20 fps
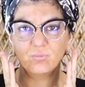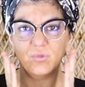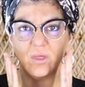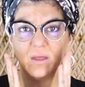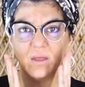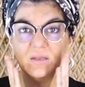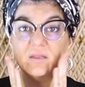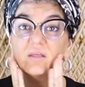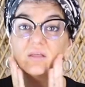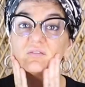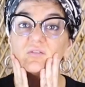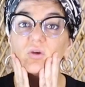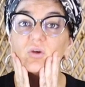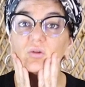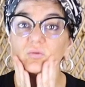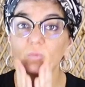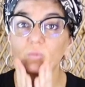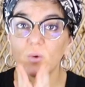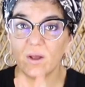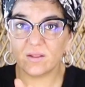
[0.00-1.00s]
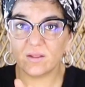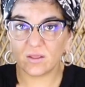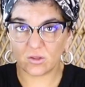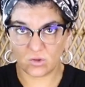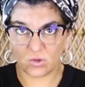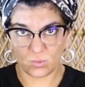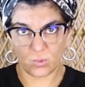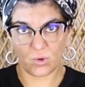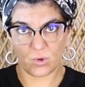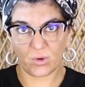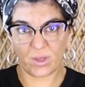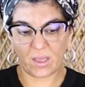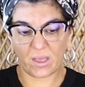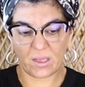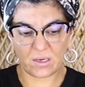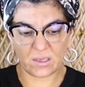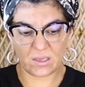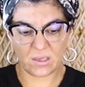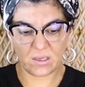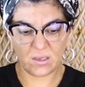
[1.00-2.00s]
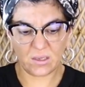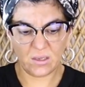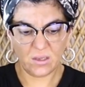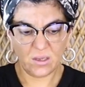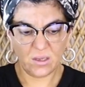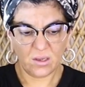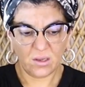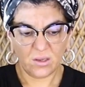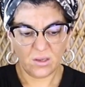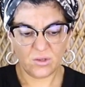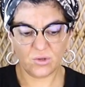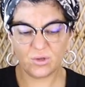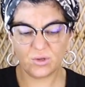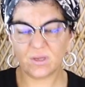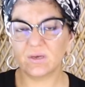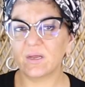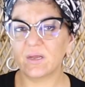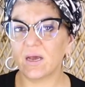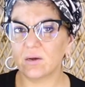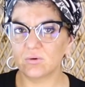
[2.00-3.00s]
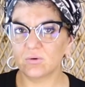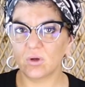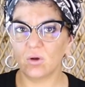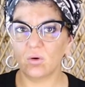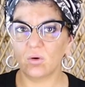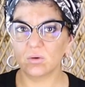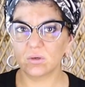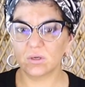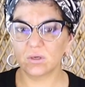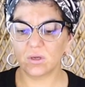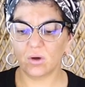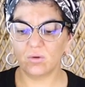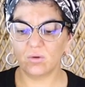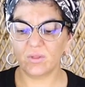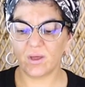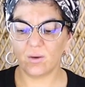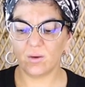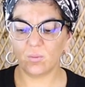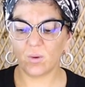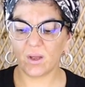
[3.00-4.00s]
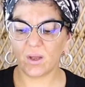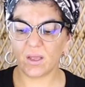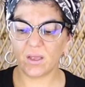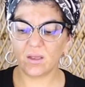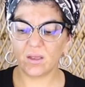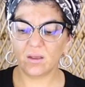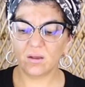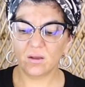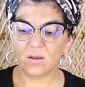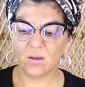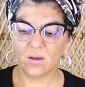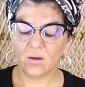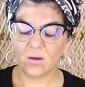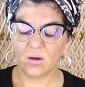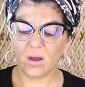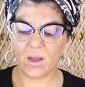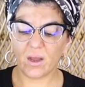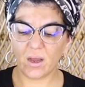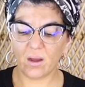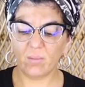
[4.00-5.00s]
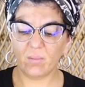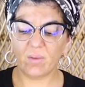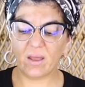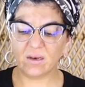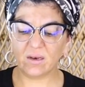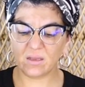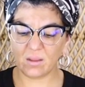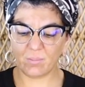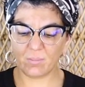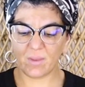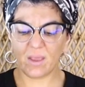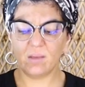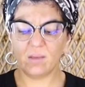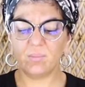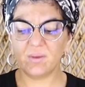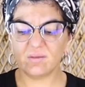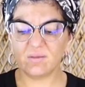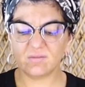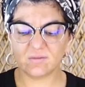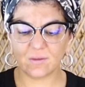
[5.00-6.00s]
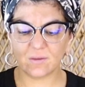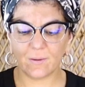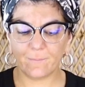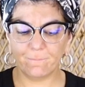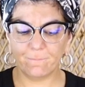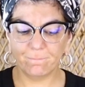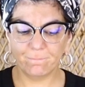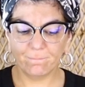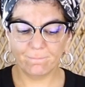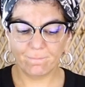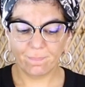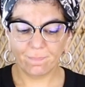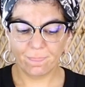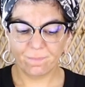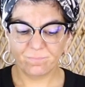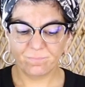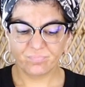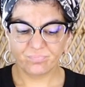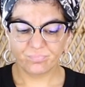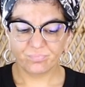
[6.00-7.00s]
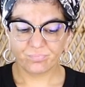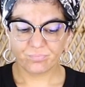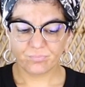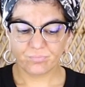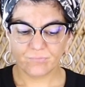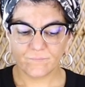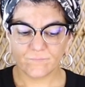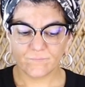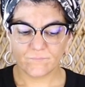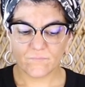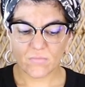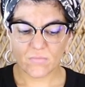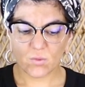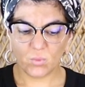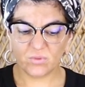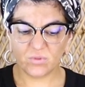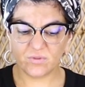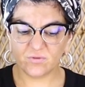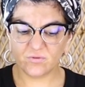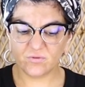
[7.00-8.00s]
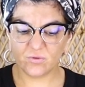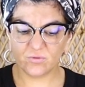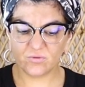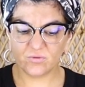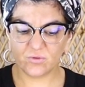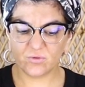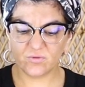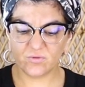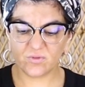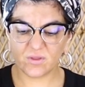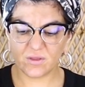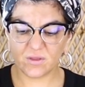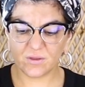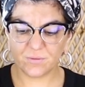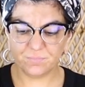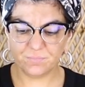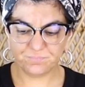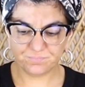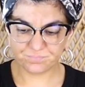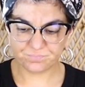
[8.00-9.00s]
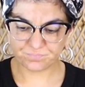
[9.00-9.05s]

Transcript: in a certain way that you were heading, you can now no longer go that way. And there may be some, with the two twos here,